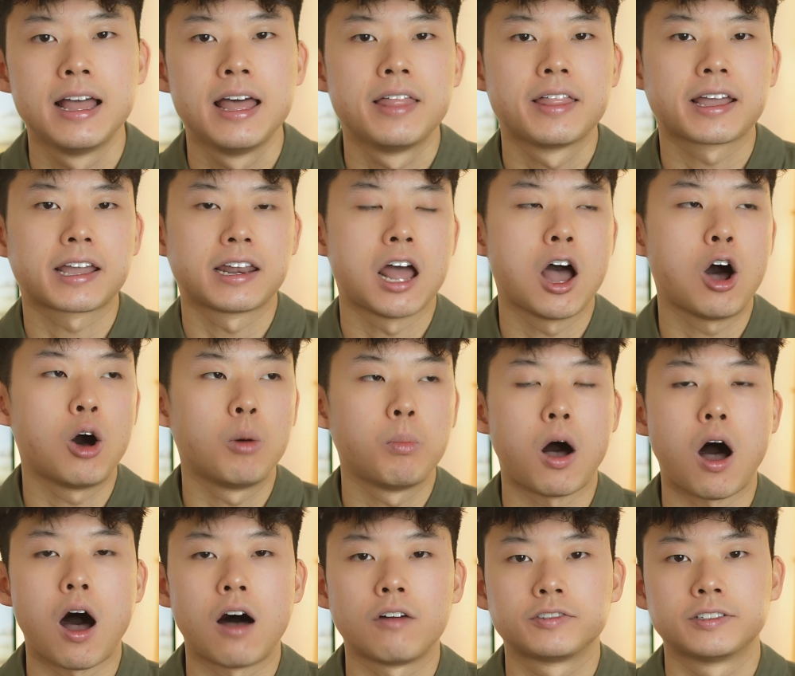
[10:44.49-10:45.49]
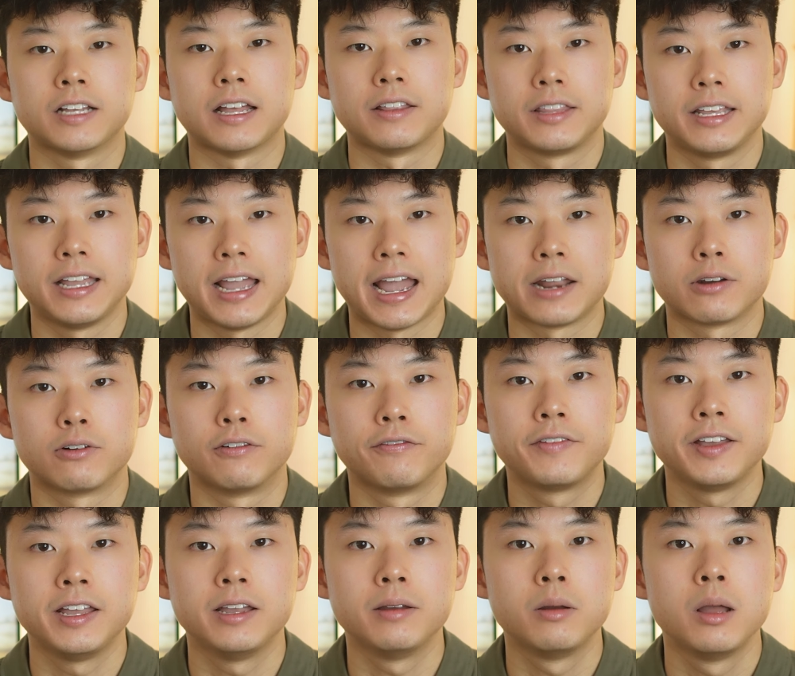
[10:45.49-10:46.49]
that can help offset the annual
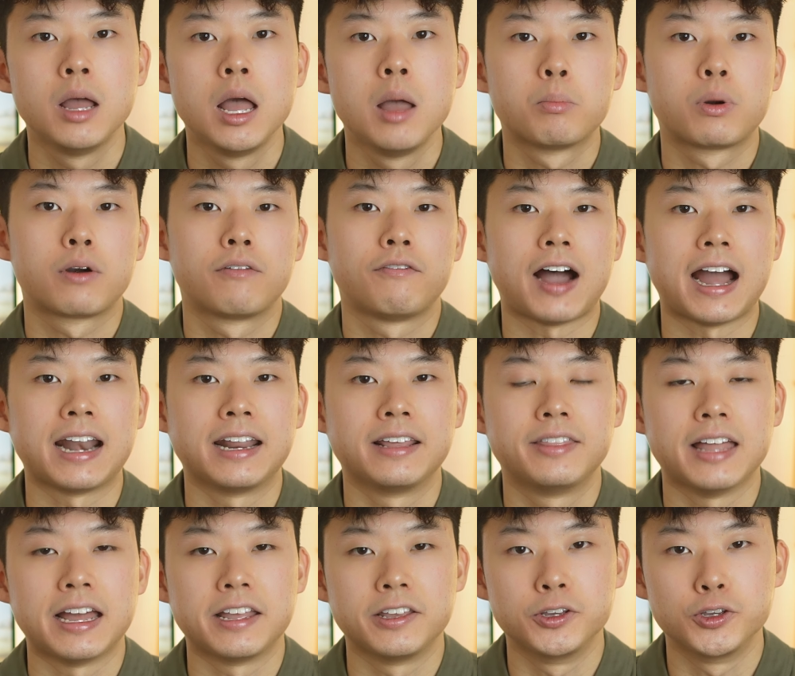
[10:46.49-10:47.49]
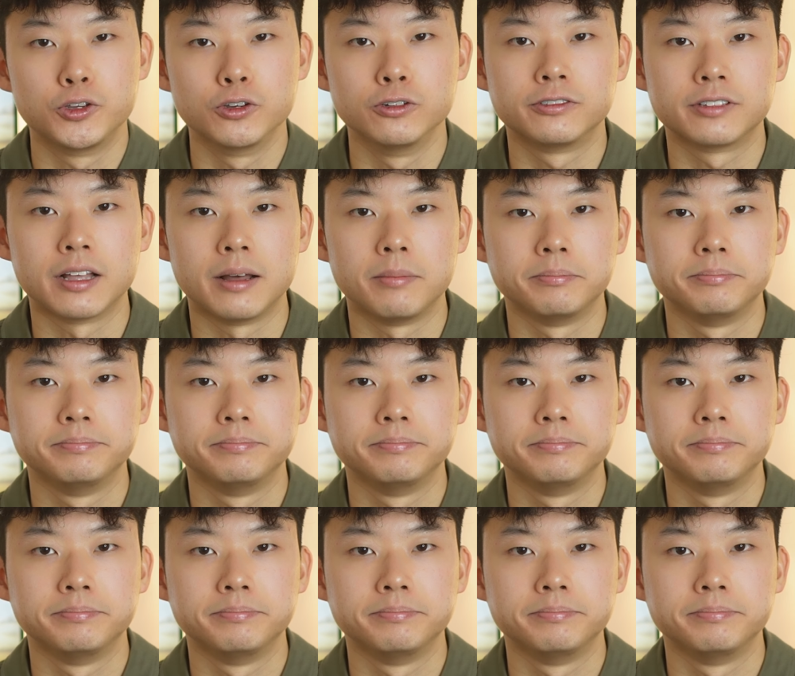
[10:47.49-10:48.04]
fee, provided that you use them.